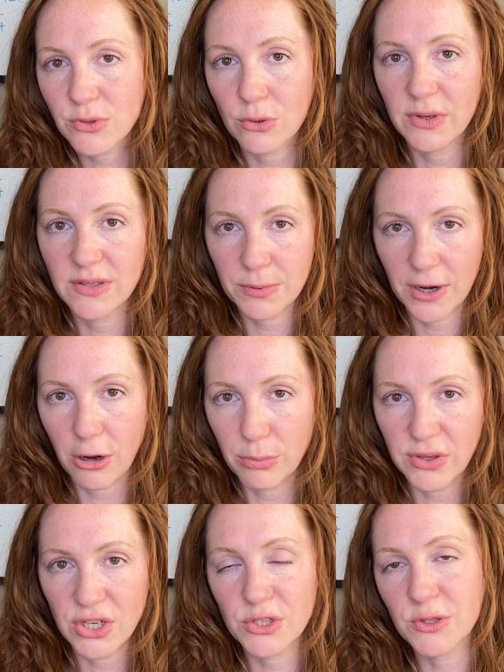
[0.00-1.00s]
or we spray our
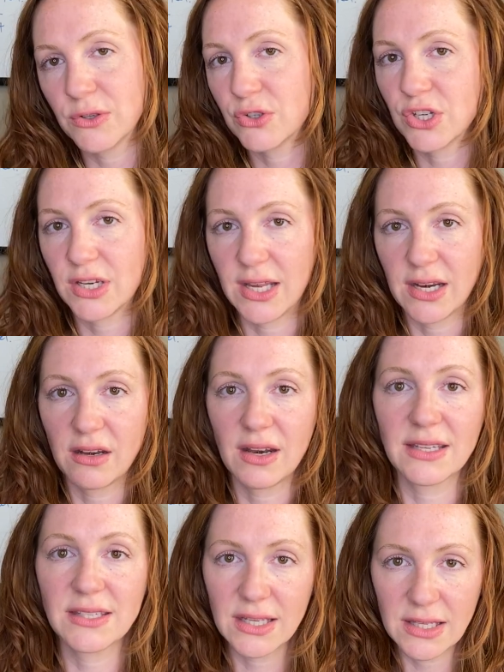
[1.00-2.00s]
bleach solution, get it
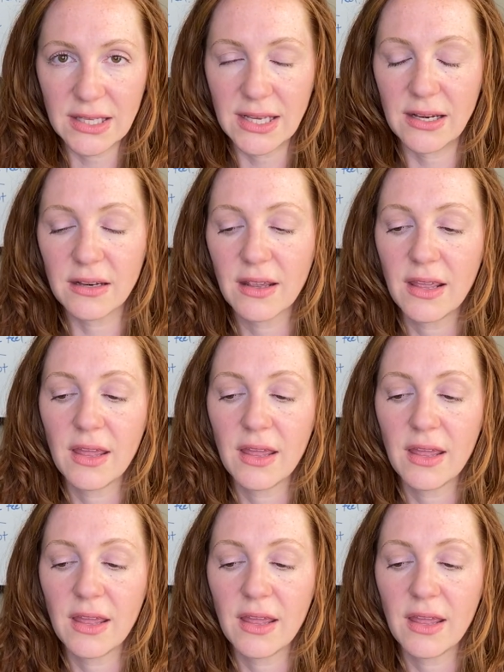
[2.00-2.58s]
nice and clean,